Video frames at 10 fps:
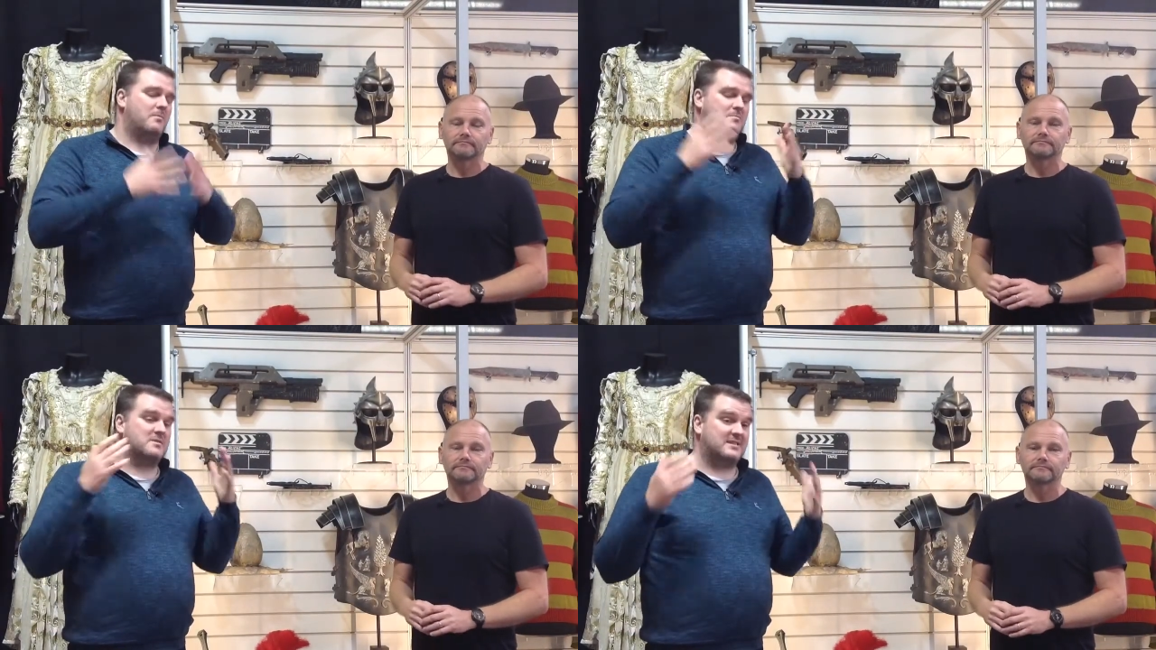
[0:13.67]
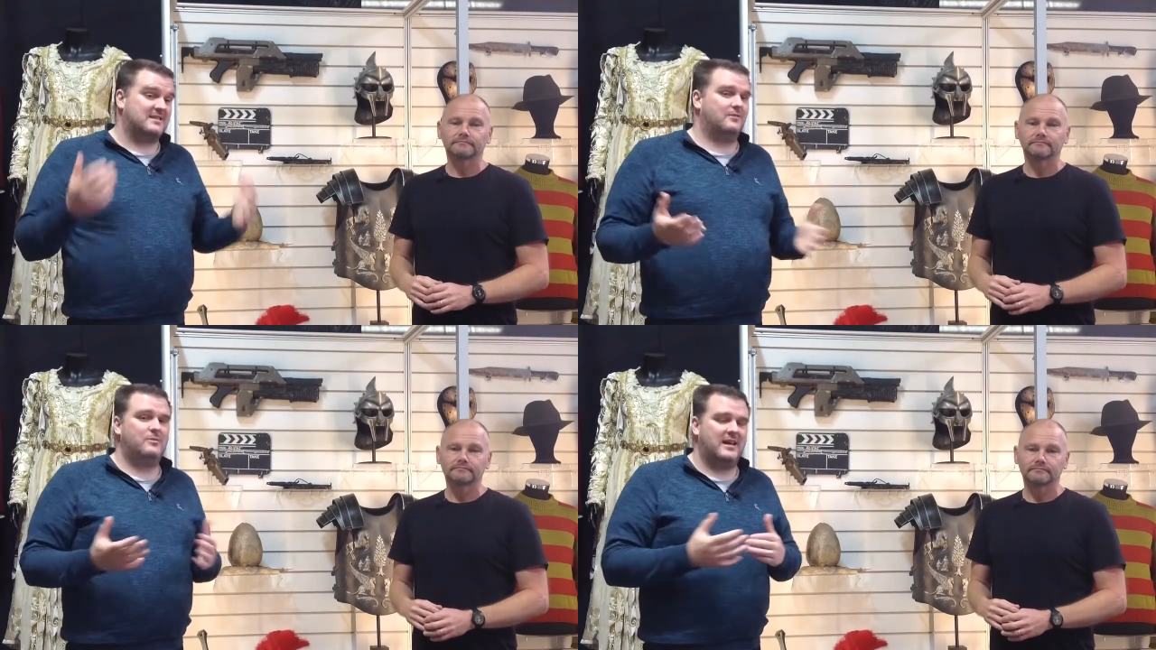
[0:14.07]
Speaker 1: I'm
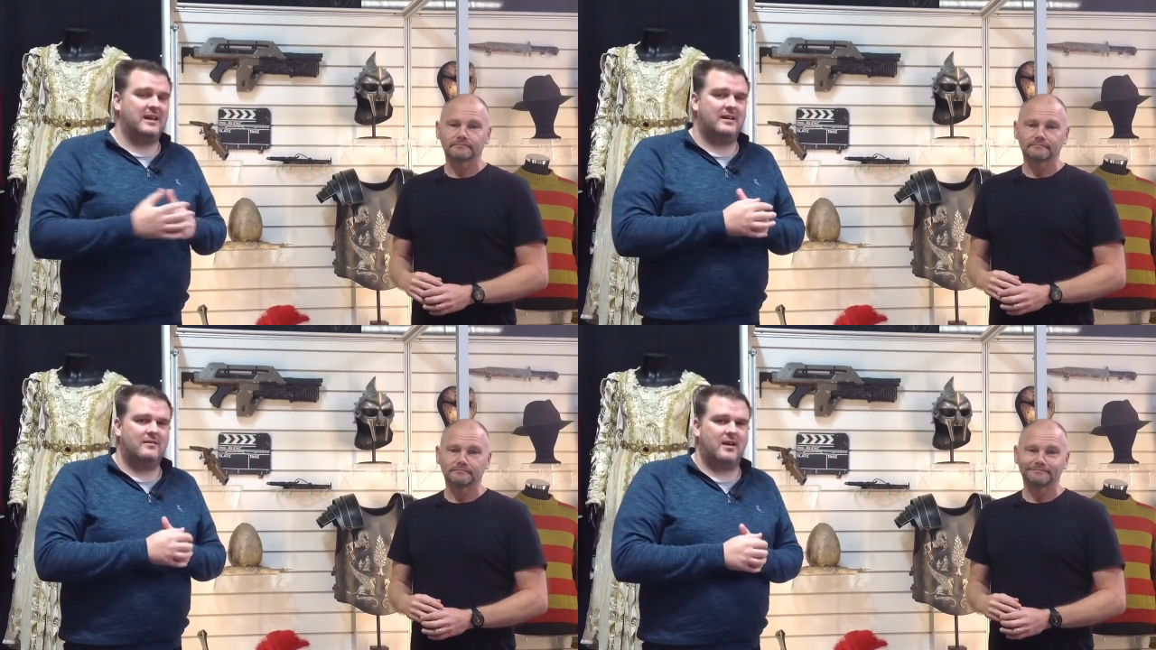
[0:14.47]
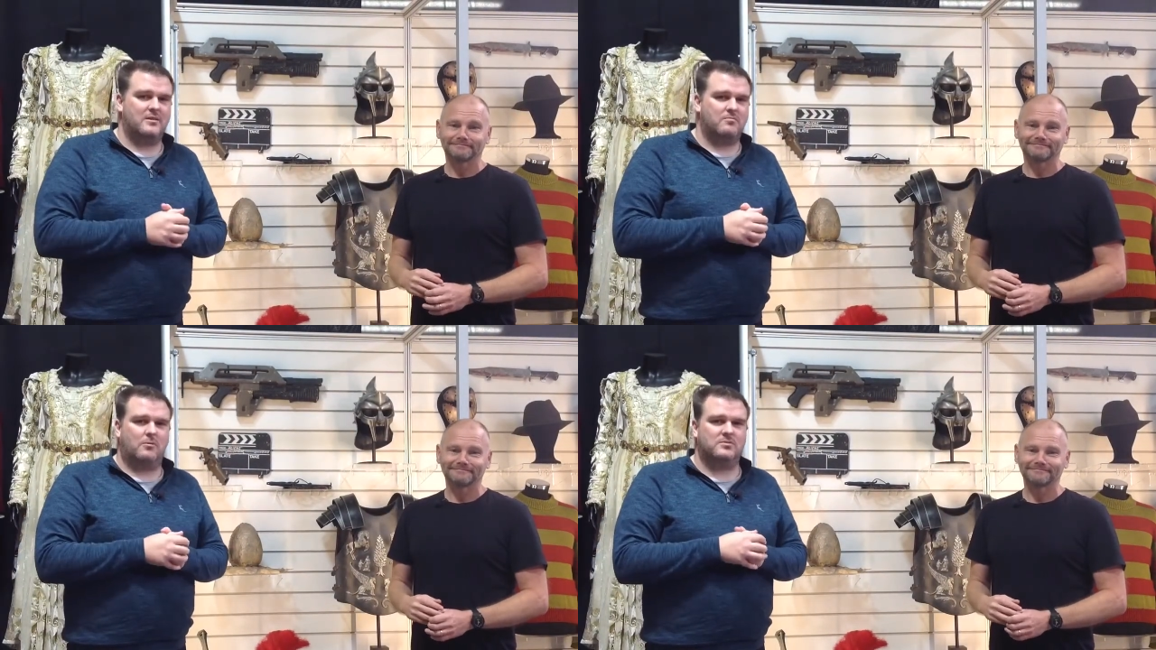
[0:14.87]
still here
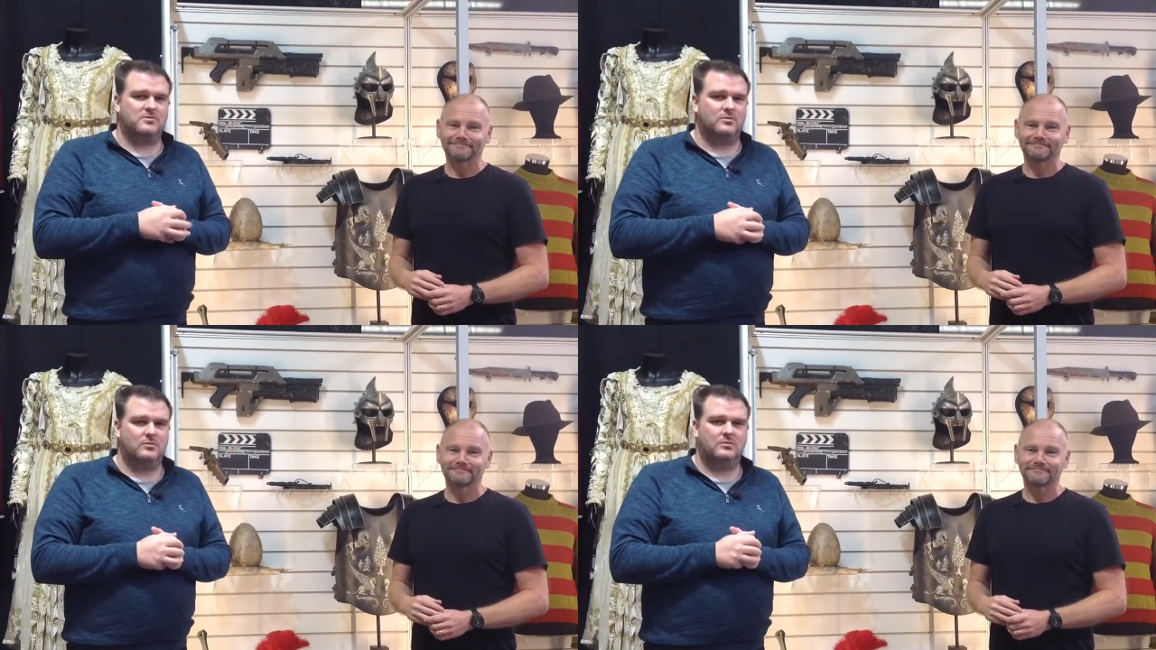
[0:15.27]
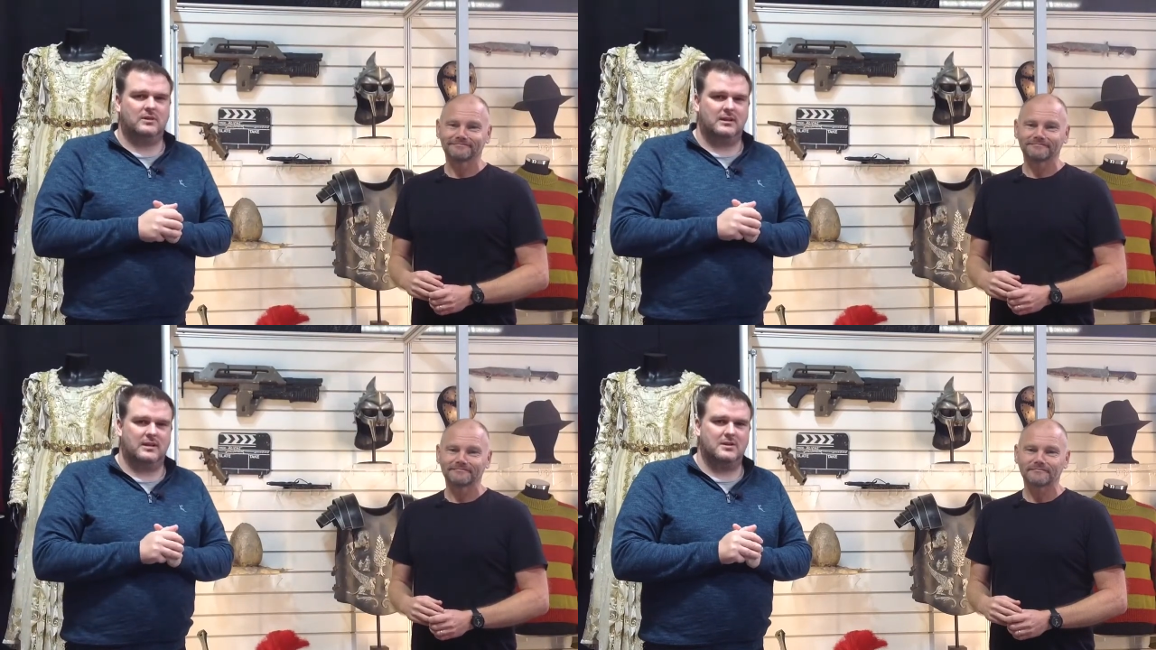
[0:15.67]
at the prop store
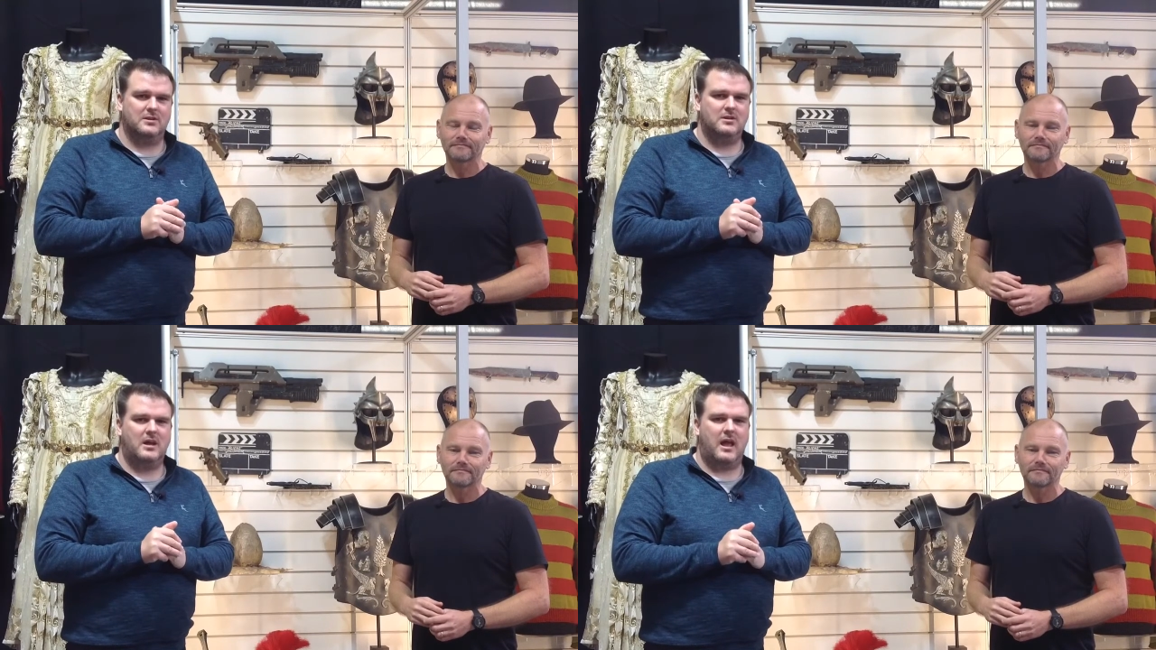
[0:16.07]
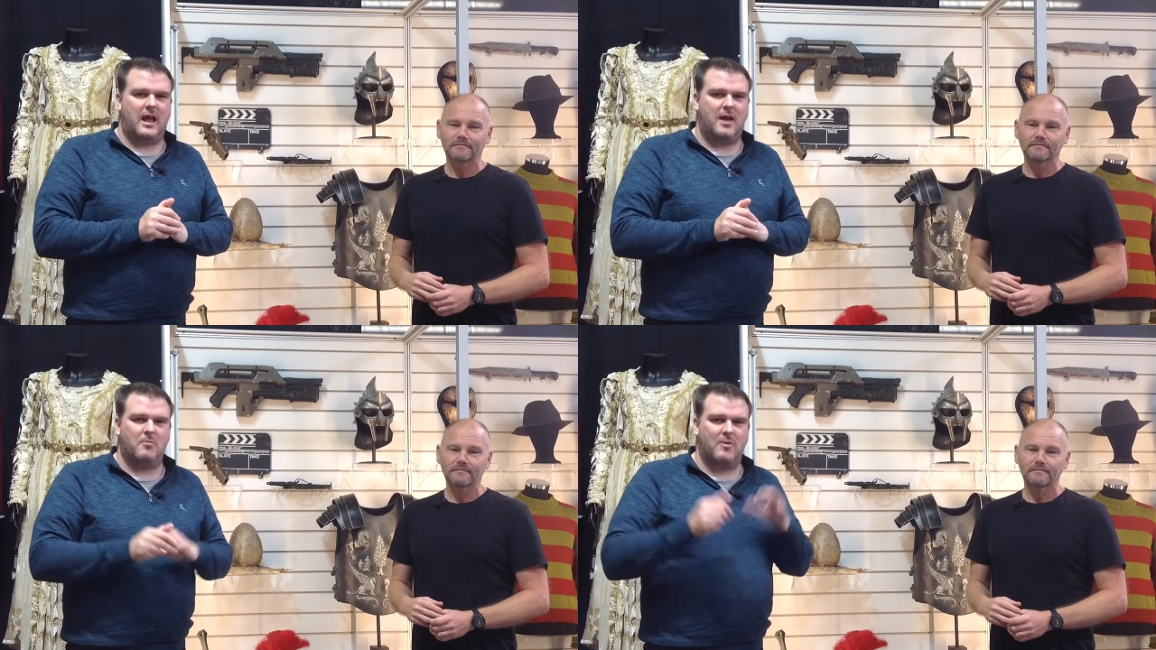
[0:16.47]
in London.
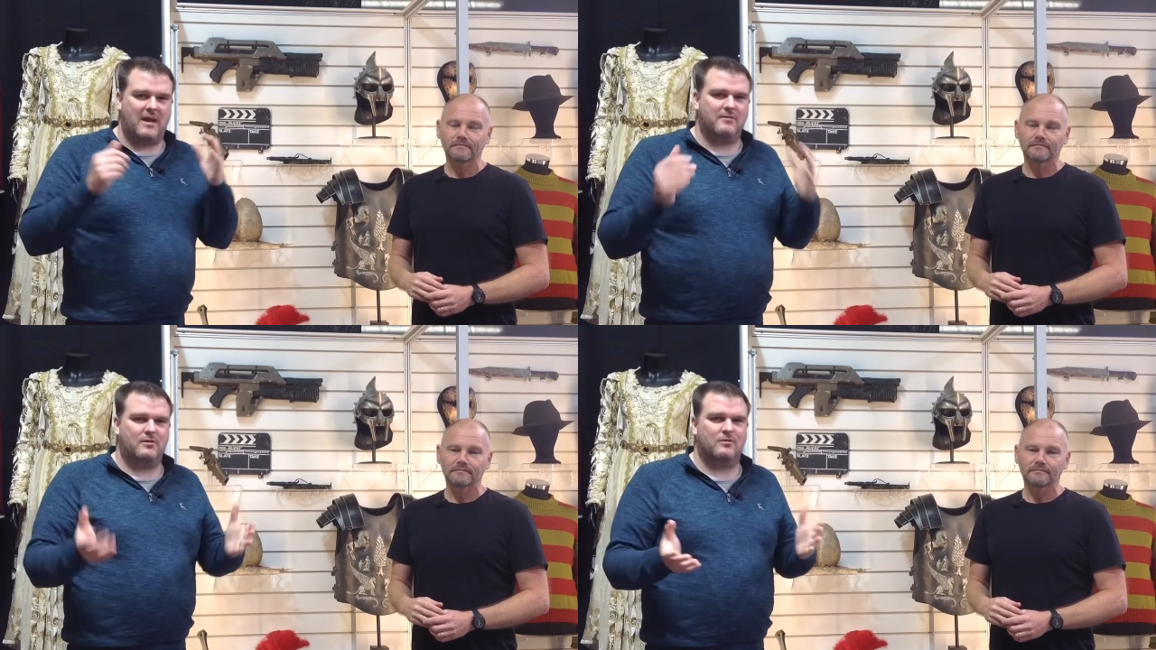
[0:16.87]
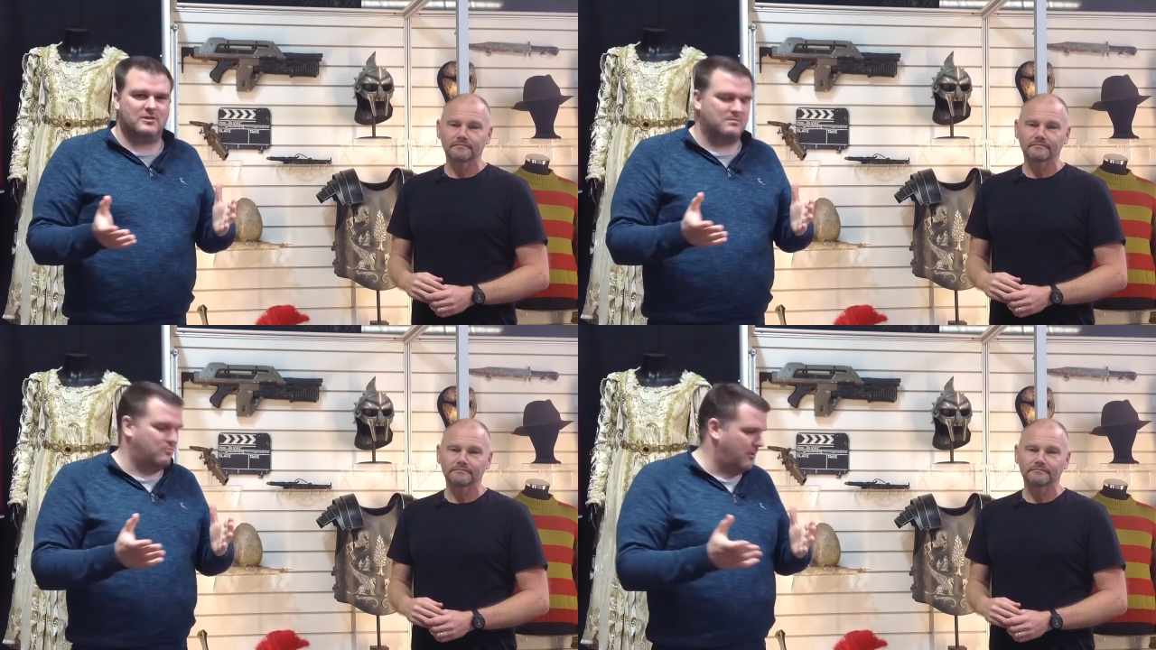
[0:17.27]
Um, we're having a look
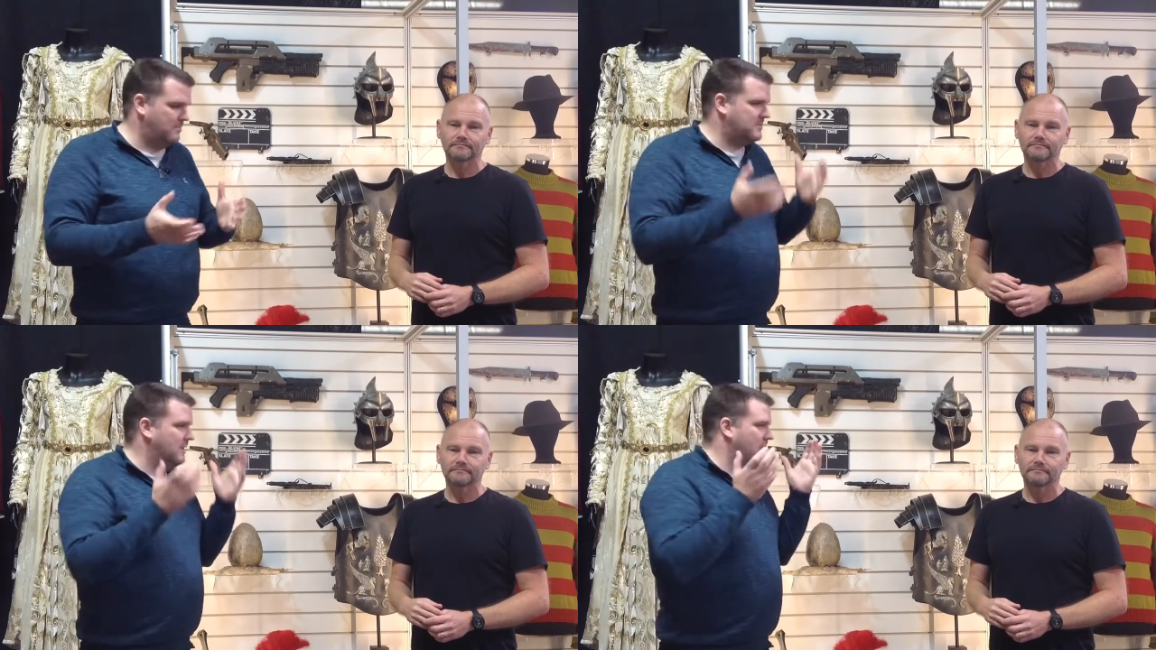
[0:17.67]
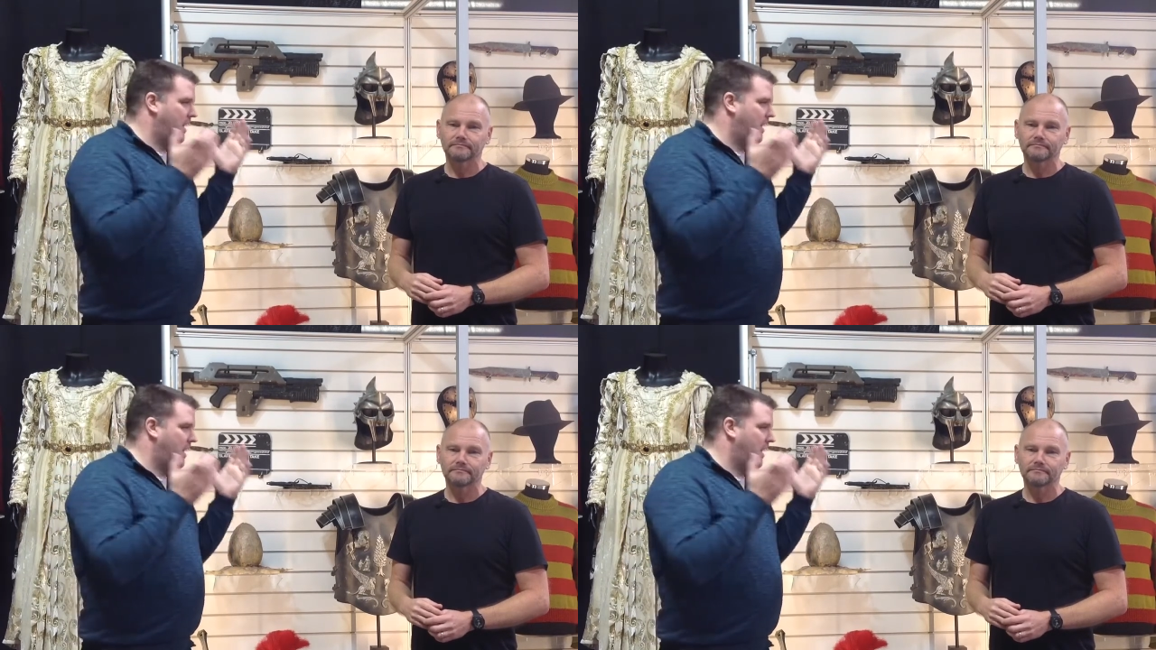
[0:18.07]
at some props.